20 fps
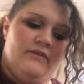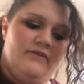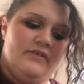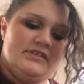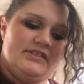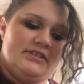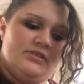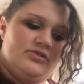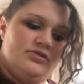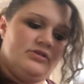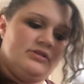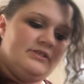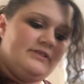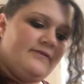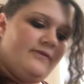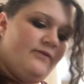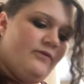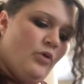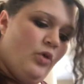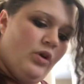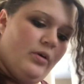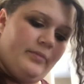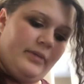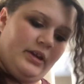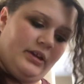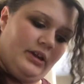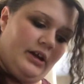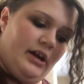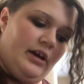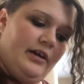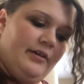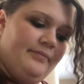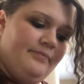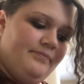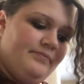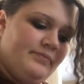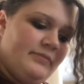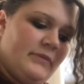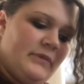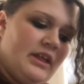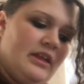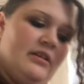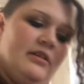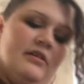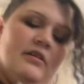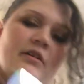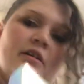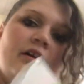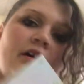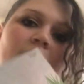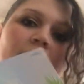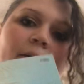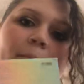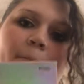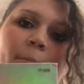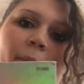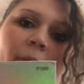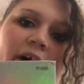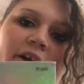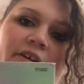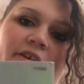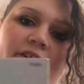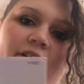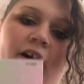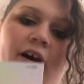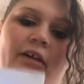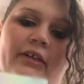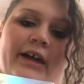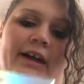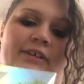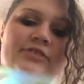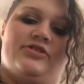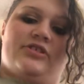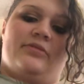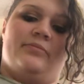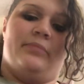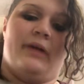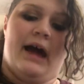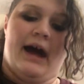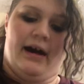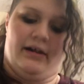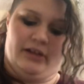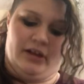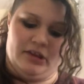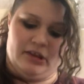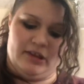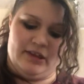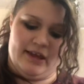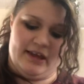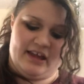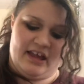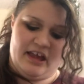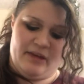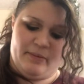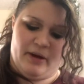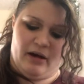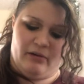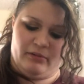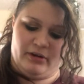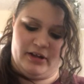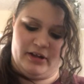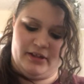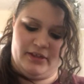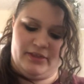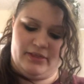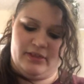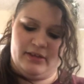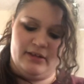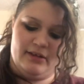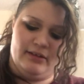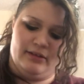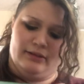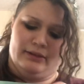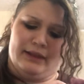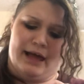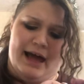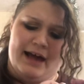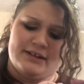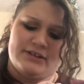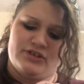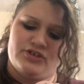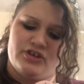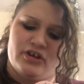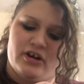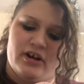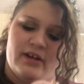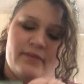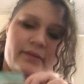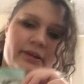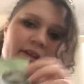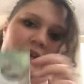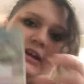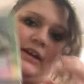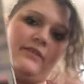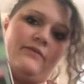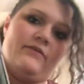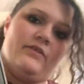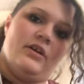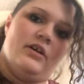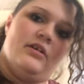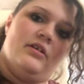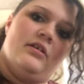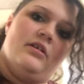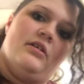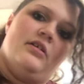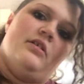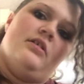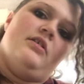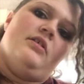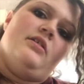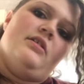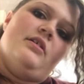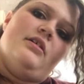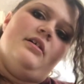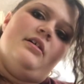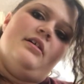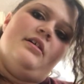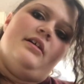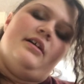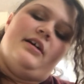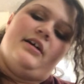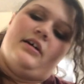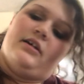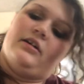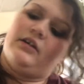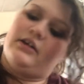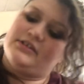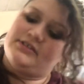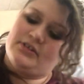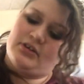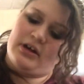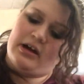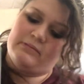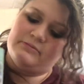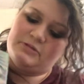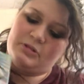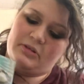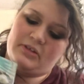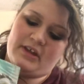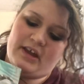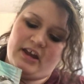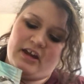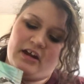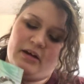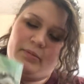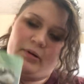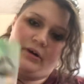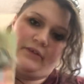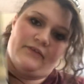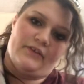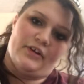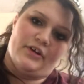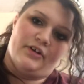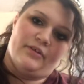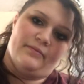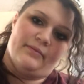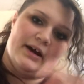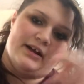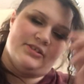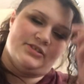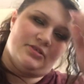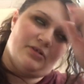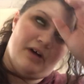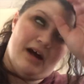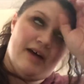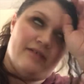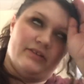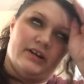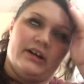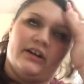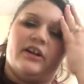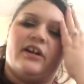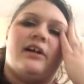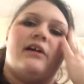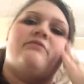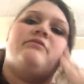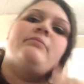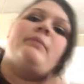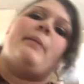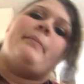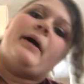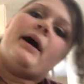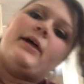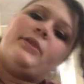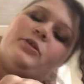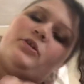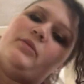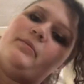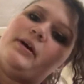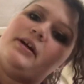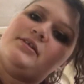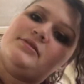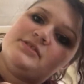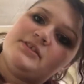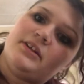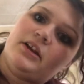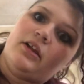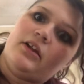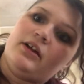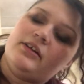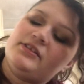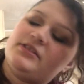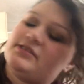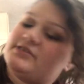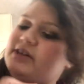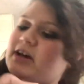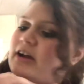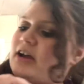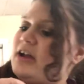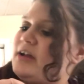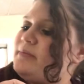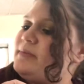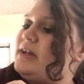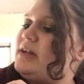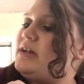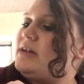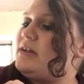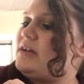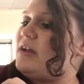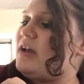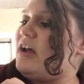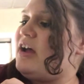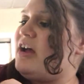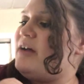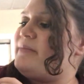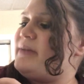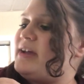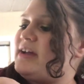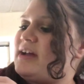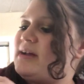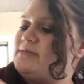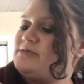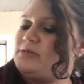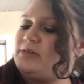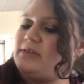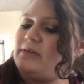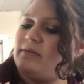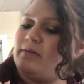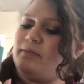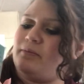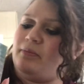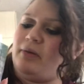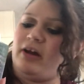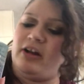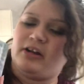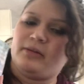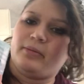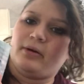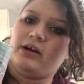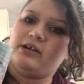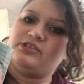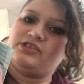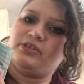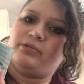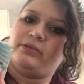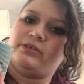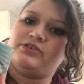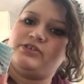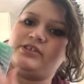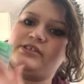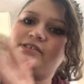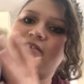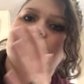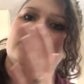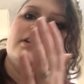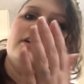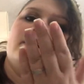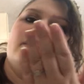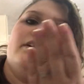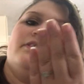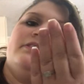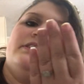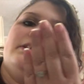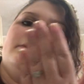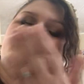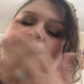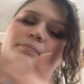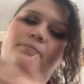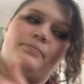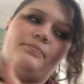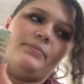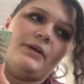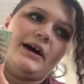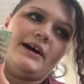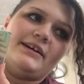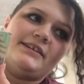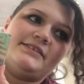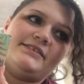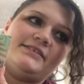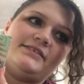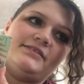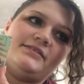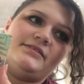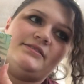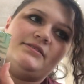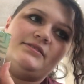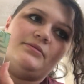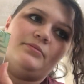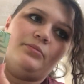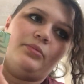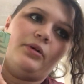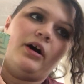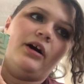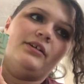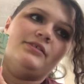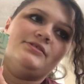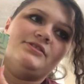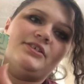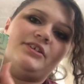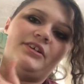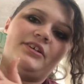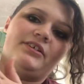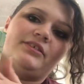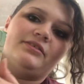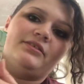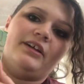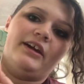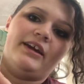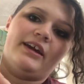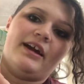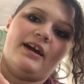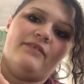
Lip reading: Physicians Formula Butter Collection palette they came out with last year, I believe. It also comes with a perfume. I just don't have it in here. I have it in my bathroom. I use it all the time. It comes with a butter bronzer, which is the best bronzer like